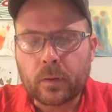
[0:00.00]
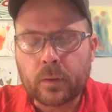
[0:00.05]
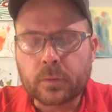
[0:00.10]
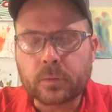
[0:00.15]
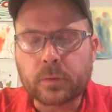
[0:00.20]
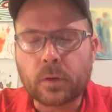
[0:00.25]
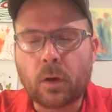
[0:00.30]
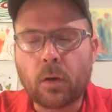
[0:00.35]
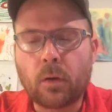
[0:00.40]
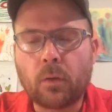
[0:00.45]

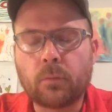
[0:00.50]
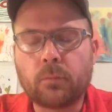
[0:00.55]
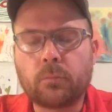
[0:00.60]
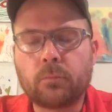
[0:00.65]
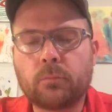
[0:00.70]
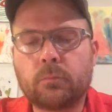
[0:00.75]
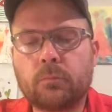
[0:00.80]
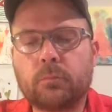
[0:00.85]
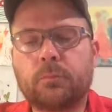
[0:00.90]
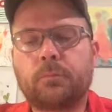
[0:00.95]
So,
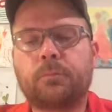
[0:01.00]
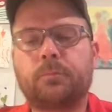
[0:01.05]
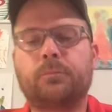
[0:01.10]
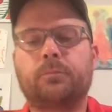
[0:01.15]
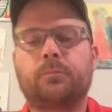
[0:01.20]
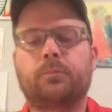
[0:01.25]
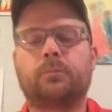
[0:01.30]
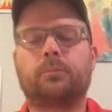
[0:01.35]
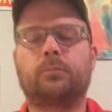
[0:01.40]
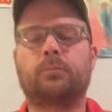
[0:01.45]

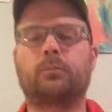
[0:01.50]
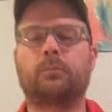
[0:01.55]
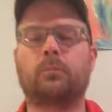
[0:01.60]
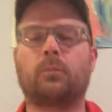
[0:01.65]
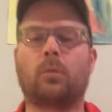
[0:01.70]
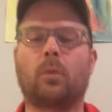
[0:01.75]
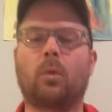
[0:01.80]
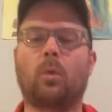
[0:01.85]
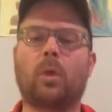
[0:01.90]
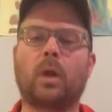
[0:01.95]

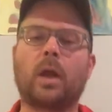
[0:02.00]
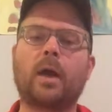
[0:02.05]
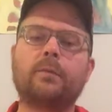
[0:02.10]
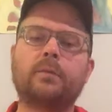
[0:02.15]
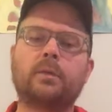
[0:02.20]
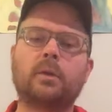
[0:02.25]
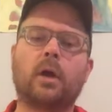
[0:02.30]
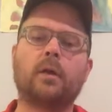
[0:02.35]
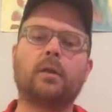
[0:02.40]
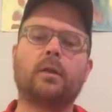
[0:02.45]
what
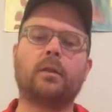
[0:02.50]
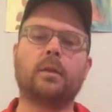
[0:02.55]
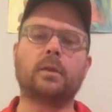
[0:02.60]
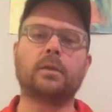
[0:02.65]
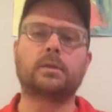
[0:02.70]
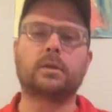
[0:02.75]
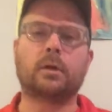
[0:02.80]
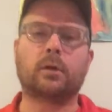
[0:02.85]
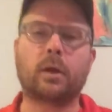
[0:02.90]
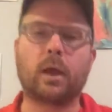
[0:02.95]
I've done in
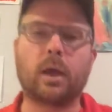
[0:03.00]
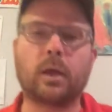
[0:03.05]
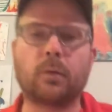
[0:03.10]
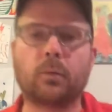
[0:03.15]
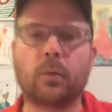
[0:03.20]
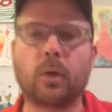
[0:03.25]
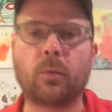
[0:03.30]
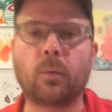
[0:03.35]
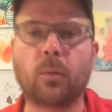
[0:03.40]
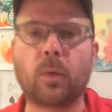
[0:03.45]
these
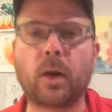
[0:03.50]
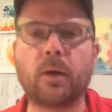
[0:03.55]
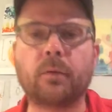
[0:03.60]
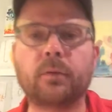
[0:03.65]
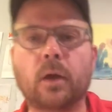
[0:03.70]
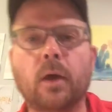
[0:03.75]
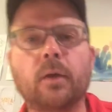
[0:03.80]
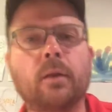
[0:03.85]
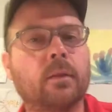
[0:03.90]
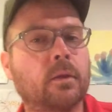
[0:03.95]

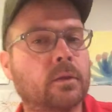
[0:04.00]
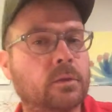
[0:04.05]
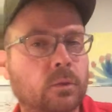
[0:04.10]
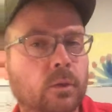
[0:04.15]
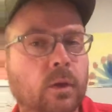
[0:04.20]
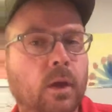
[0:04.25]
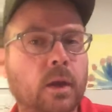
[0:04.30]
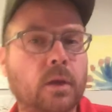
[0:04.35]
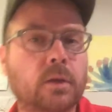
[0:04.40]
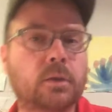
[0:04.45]

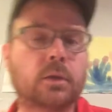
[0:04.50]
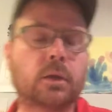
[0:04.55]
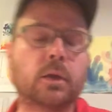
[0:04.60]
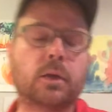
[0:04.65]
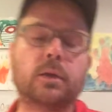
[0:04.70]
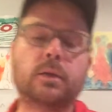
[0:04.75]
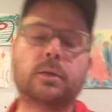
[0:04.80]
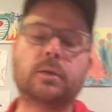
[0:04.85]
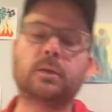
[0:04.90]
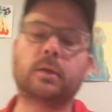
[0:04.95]

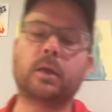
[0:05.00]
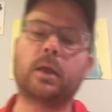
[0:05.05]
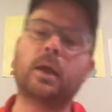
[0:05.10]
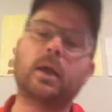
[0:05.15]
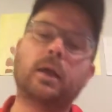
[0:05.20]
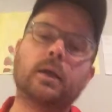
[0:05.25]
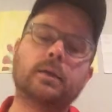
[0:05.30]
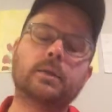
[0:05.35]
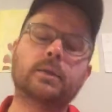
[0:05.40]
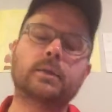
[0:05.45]
occasions
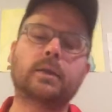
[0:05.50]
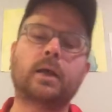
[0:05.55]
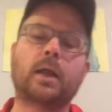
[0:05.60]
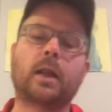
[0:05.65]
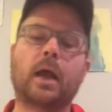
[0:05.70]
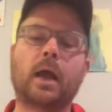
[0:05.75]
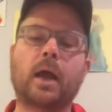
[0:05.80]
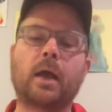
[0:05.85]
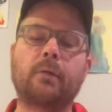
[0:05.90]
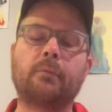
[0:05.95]
is that
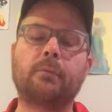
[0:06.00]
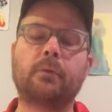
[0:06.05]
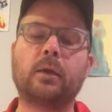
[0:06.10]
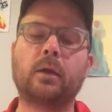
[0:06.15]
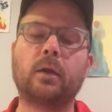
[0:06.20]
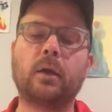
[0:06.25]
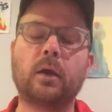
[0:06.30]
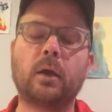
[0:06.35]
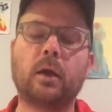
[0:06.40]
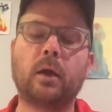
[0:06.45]
I've
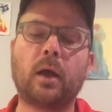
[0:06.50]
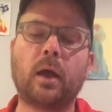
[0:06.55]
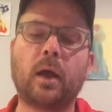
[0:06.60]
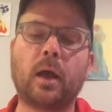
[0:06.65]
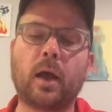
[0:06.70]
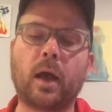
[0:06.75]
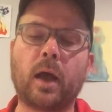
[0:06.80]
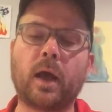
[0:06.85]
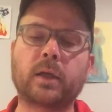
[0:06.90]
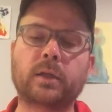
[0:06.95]

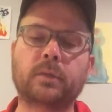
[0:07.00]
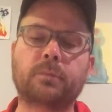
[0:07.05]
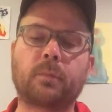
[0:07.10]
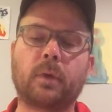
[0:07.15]
asked